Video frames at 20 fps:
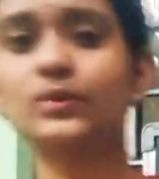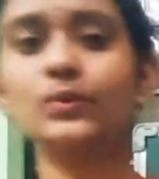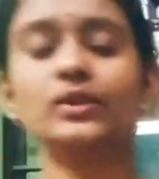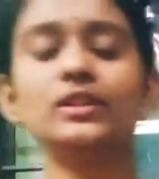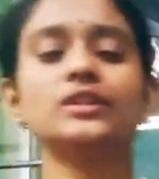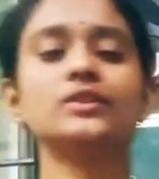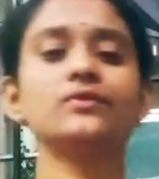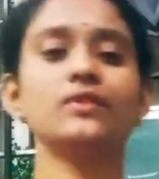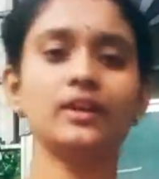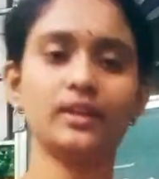one
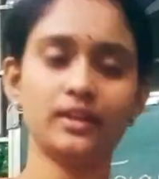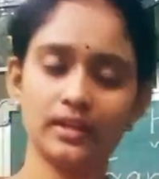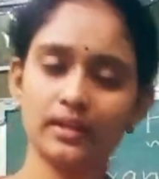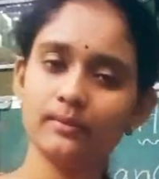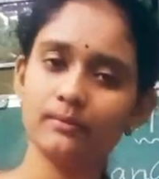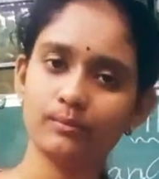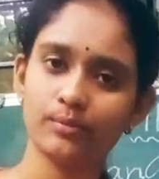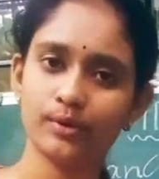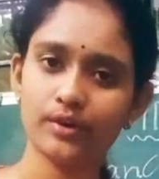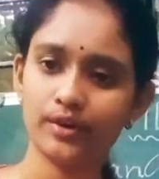is very
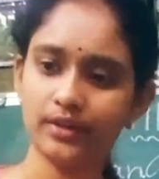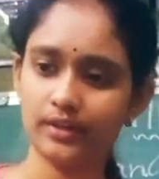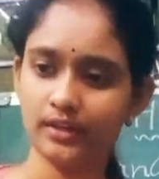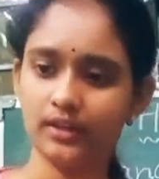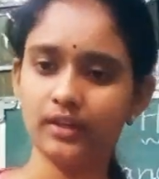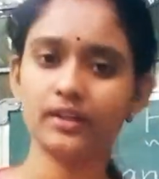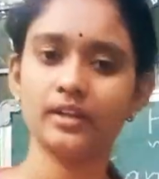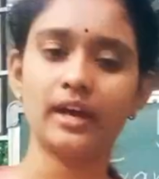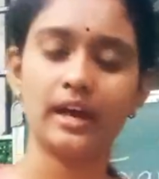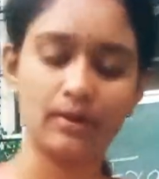important.
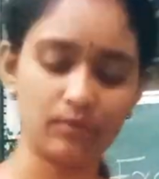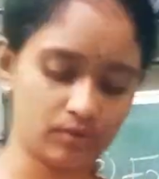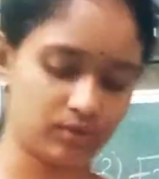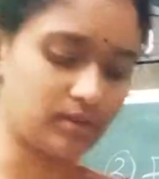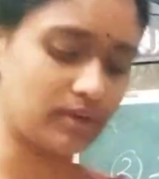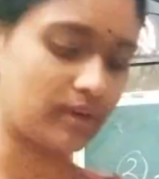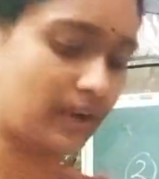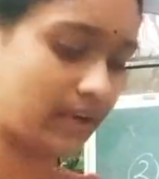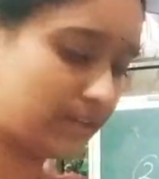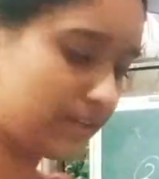I'm going to
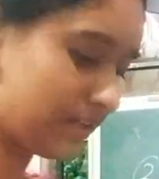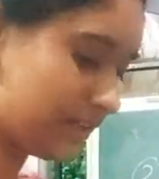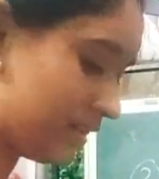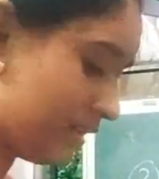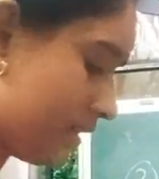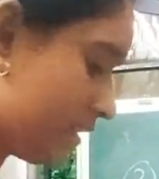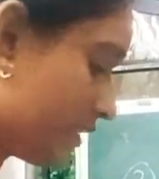write in the